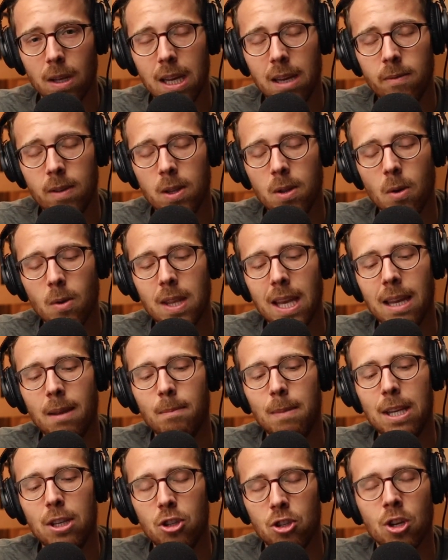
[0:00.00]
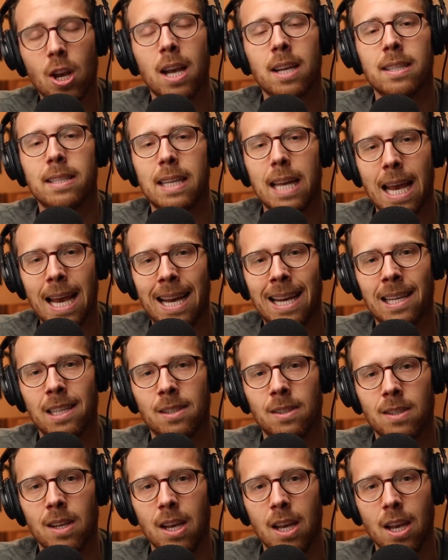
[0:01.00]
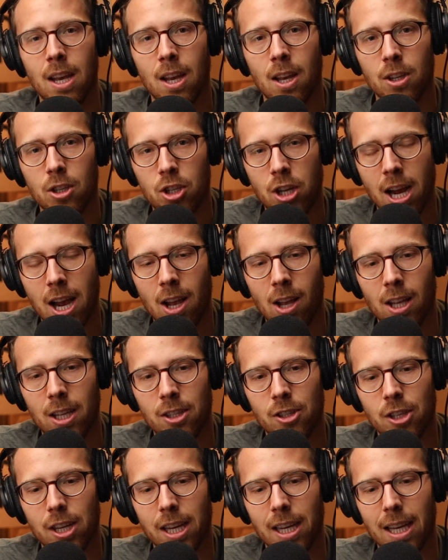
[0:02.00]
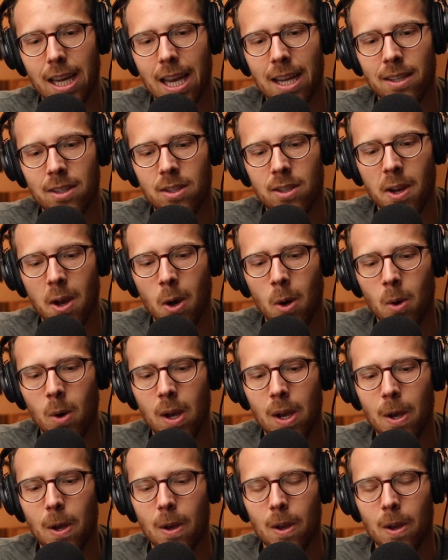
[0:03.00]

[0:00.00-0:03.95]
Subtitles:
even though they can be just as challenging. And so